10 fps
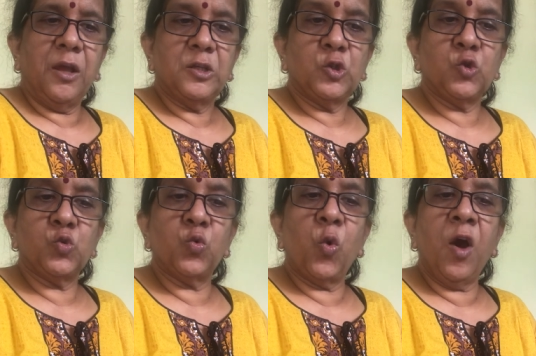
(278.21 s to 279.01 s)

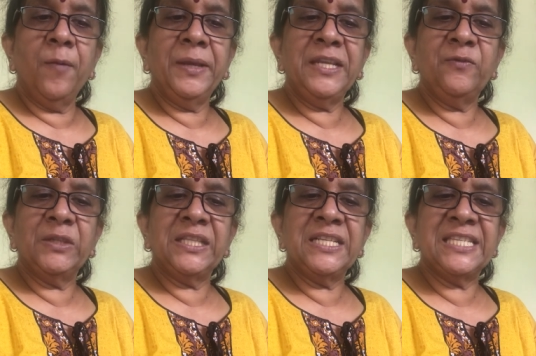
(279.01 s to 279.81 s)
swarming
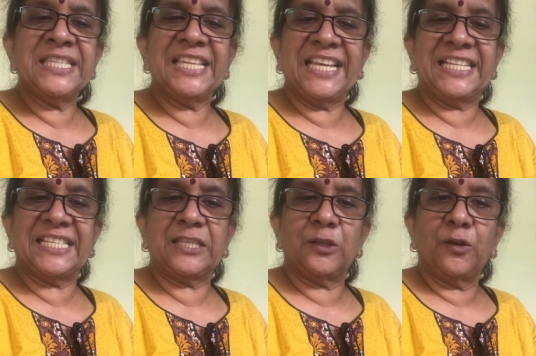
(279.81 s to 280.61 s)
with
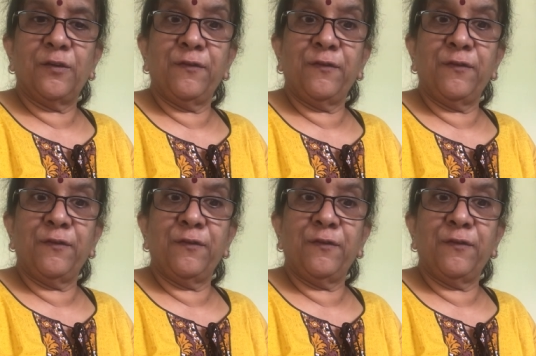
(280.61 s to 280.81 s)
insects,